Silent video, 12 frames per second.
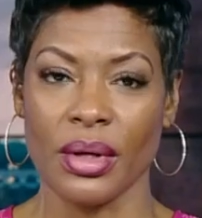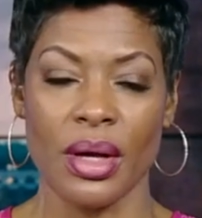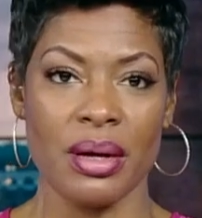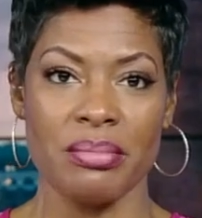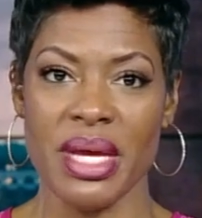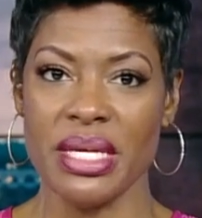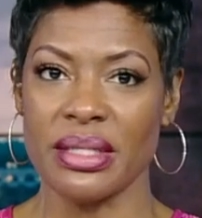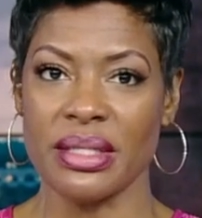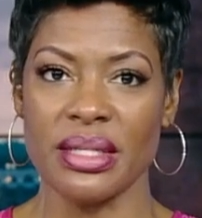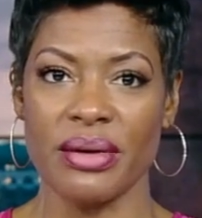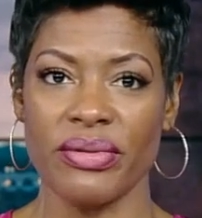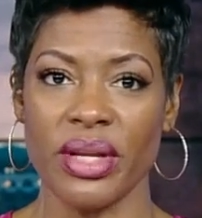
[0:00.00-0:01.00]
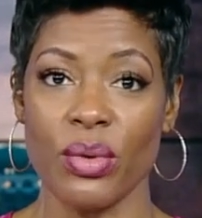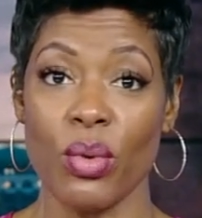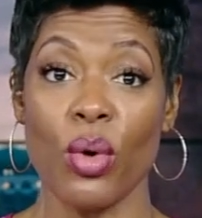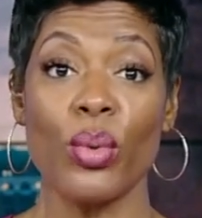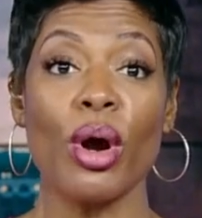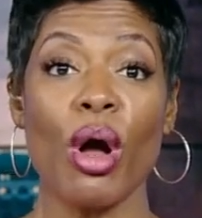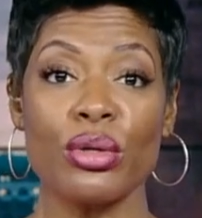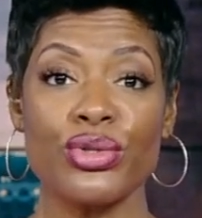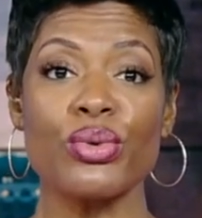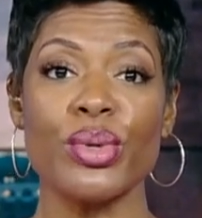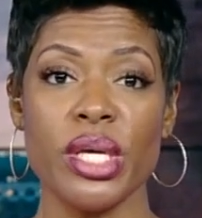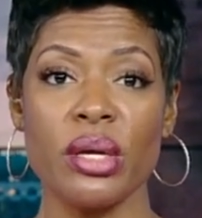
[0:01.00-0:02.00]
Amazing, Stephanie. Well, we're
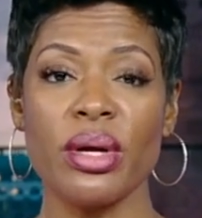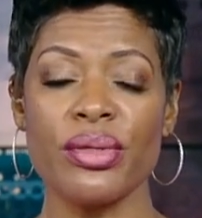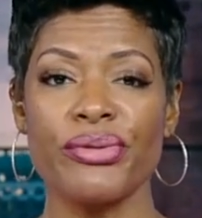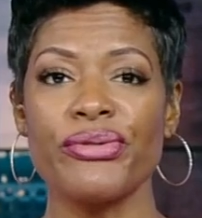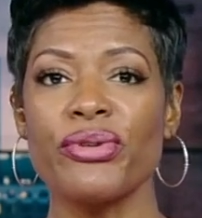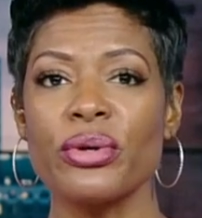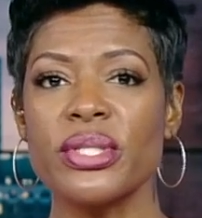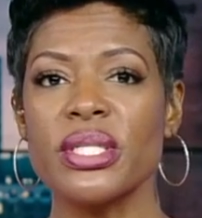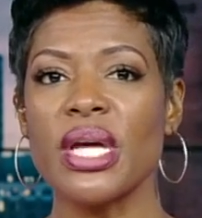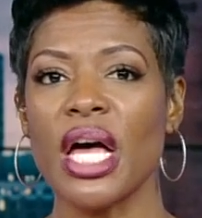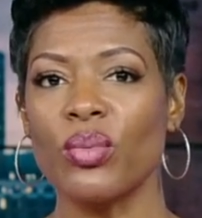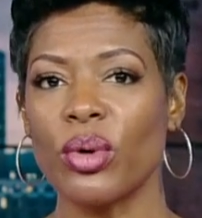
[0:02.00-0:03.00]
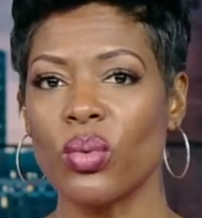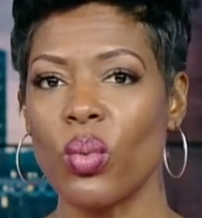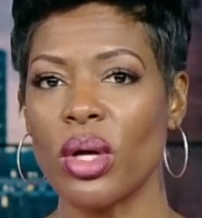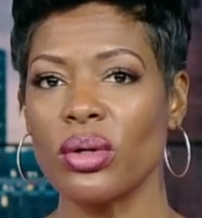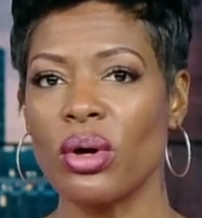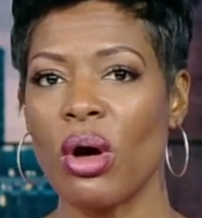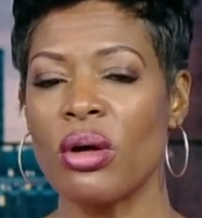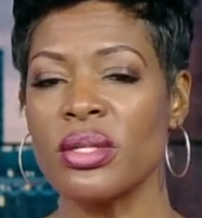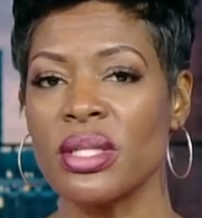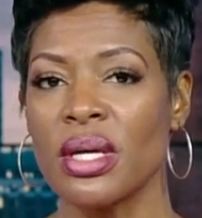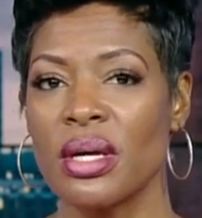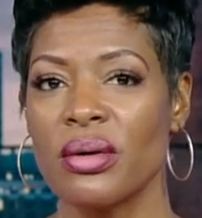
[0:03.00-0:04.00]
also hearing the first 911
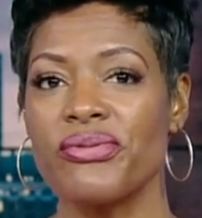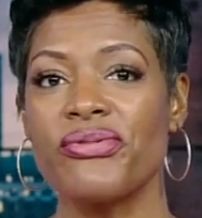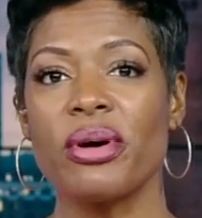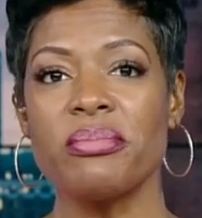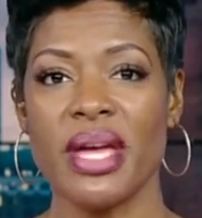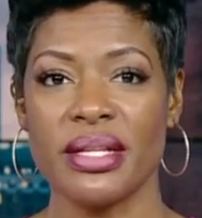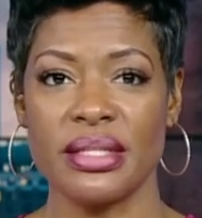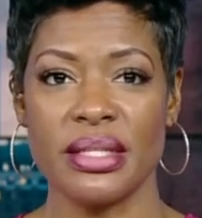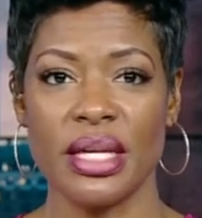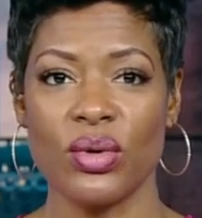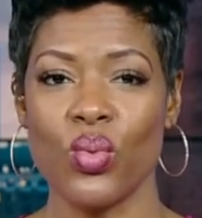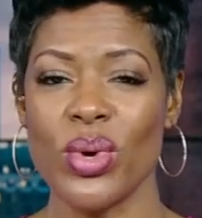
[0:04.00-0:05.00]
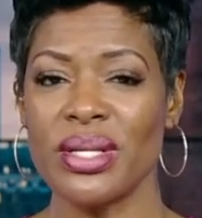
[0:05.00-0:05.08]
calls from that scene.